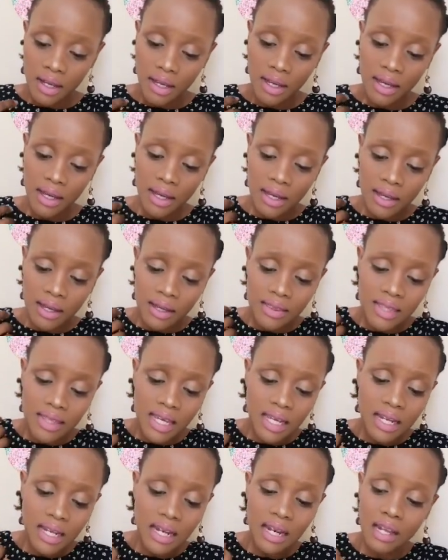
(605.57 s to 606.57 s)

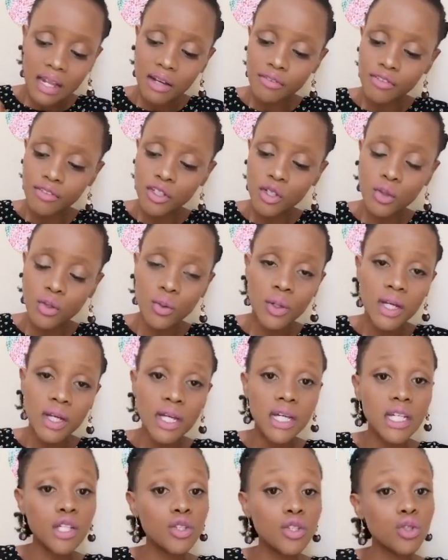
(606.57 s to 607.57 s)
they love you,
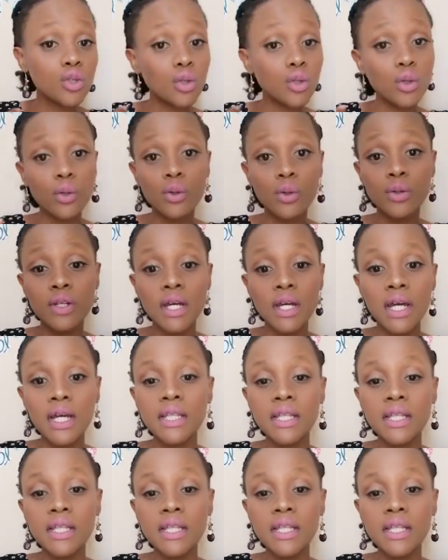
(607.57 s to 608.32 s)
it's good.